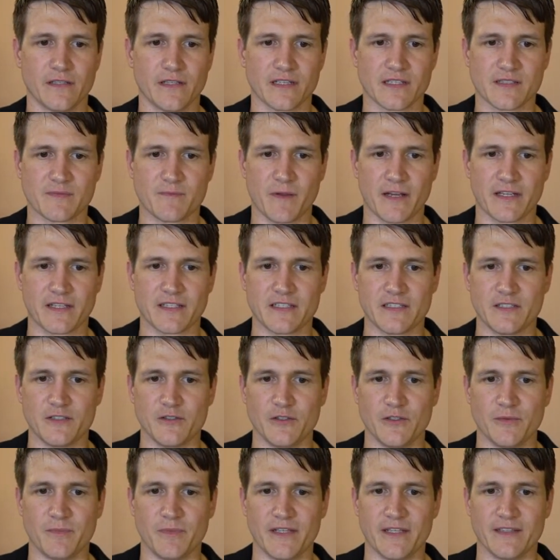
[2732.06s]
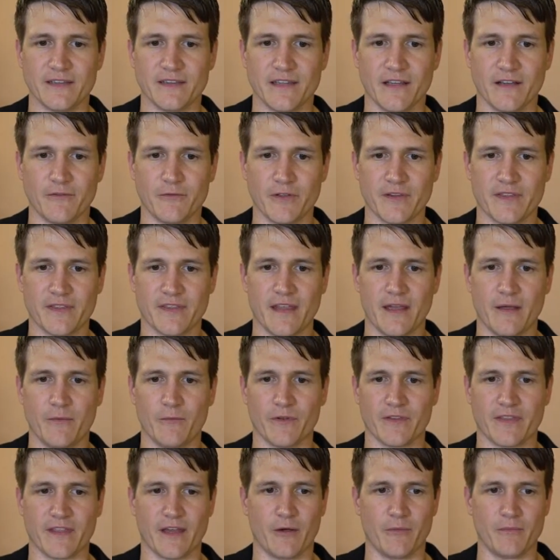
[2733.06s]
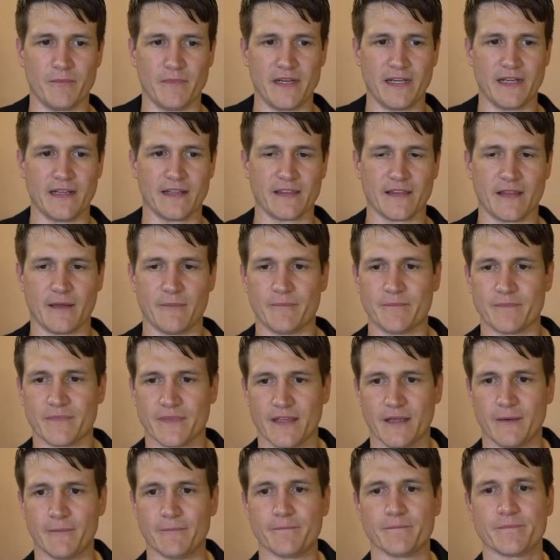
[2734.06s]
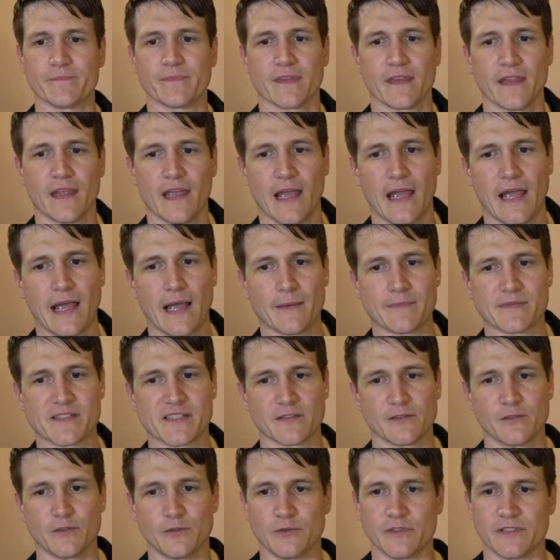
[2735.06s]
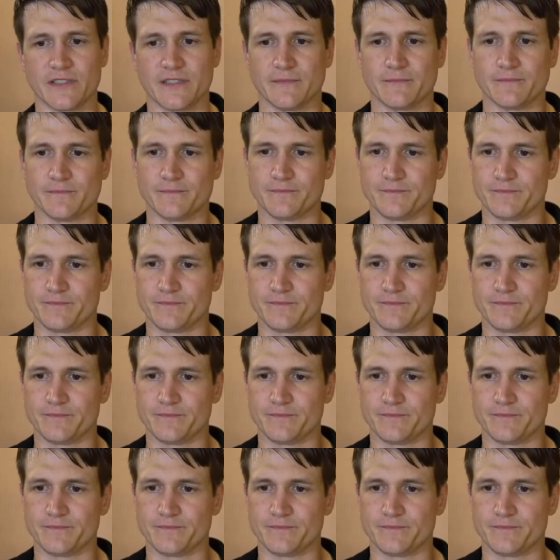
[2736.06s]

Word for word: expecting you to be in love with them without meeting them. Yep, absolutely.